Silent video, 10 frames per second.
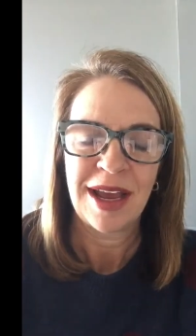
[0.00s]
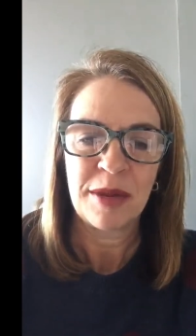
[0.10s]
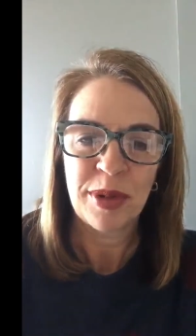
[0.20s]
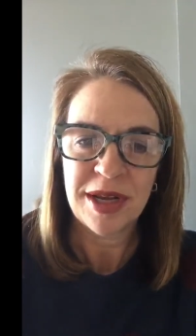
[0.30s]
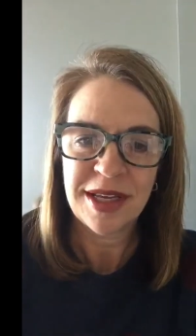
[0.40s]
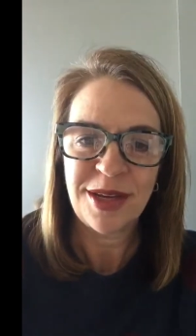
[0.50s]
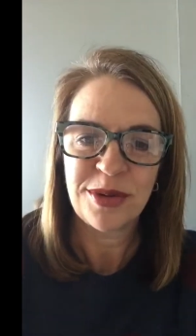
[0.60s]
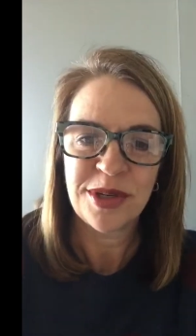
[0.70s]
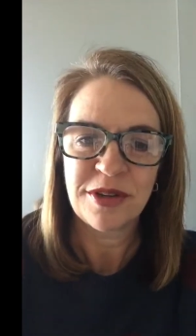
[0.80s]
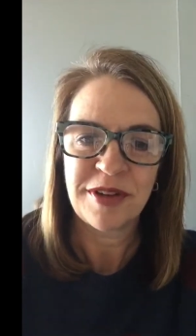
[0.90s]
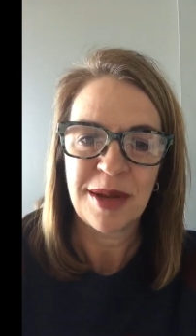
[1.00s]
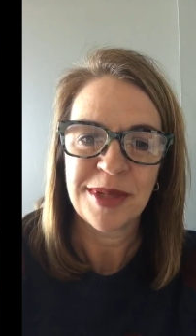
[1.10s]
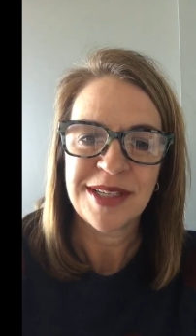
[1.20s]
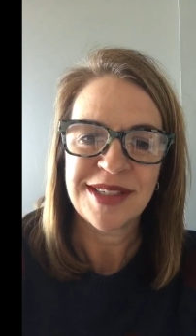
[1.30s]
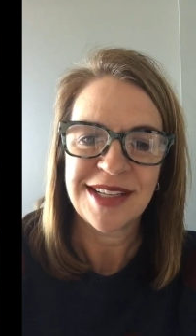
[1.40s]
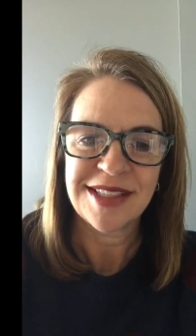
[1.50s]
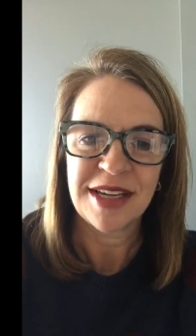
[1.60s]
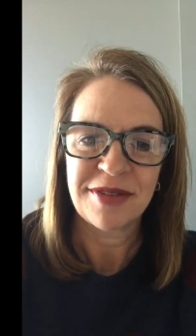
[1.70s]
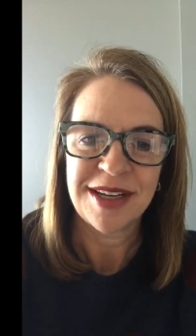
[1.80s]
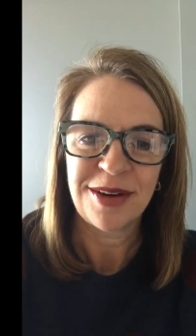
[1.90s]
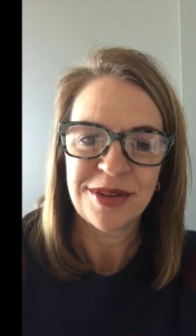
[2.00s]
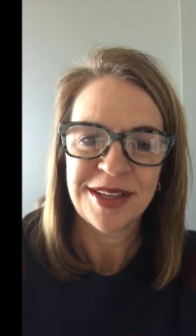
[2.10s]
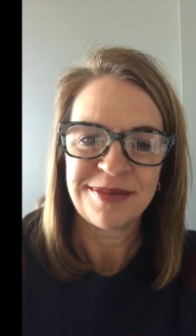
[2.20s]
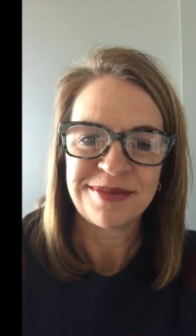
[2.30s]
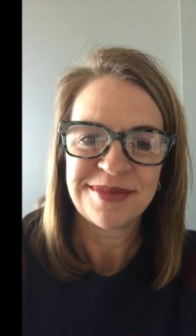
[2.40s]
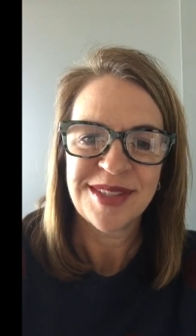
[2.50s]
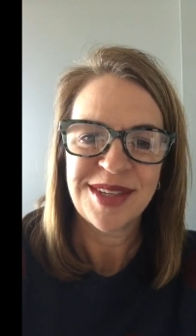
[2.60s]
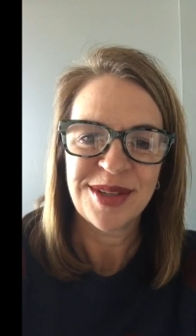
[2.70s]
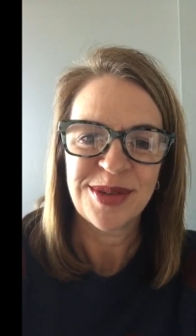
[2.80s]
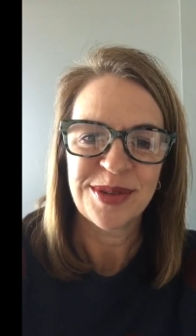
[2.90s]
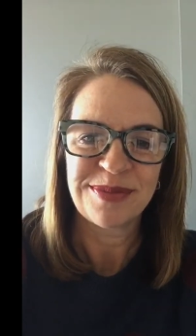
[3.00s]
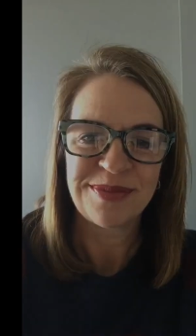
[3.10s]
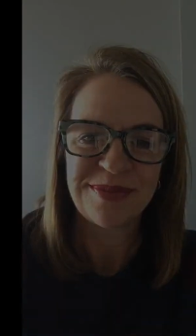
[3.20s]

I pray that you and your family stay safe and healthy. See you soon.